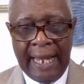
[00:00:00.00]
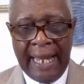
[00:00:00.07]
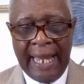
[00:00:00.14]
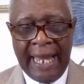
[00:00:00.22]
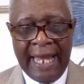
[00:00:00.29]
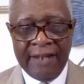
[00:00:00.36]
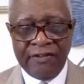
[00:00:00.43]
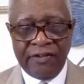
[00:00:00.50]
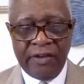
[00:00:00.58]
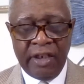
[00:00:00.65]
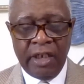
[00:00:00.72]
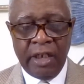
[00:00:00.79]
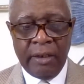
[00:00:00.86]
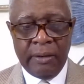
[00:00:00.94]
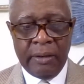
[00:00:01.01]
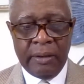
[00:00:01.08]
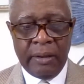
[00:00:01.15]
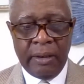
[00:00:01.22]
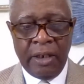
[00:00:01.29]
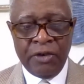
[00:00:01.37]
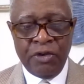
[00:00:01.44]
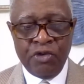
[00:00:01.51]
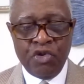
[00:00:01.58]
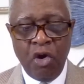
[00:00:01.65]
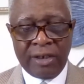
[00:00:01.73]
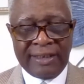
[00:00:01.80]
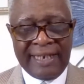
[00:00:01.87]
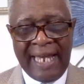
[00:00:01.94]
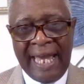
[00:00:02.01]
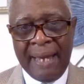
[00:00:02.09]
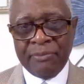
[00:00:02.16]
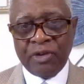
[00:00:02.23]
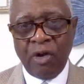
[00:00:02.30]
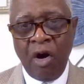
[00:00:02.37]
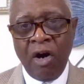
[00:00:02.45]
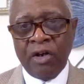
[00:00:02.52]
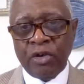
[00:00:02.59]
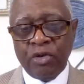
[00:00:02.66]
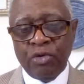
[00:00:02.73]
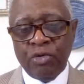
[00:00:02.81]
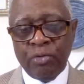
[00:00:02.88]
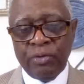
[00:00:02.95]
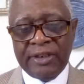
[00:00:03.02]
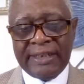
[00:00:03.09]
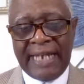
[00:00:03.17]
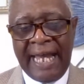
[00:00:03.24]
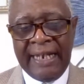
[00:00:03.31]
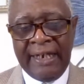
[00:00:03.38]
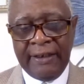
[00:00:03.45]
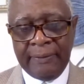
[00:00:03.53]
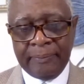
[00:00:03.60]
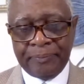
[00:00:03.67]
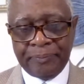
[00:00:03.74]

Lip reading: as a New York Times article cited,